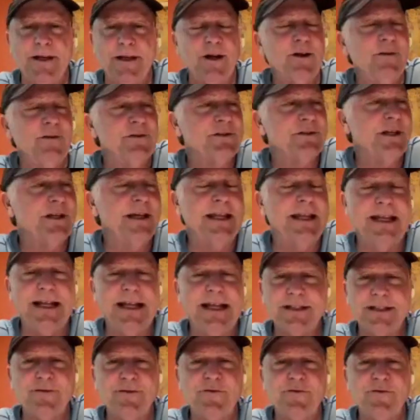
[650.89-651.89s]
And all of a sudden, he
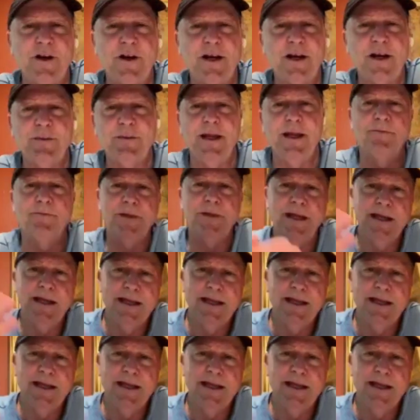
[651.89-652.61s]
gets in front of me.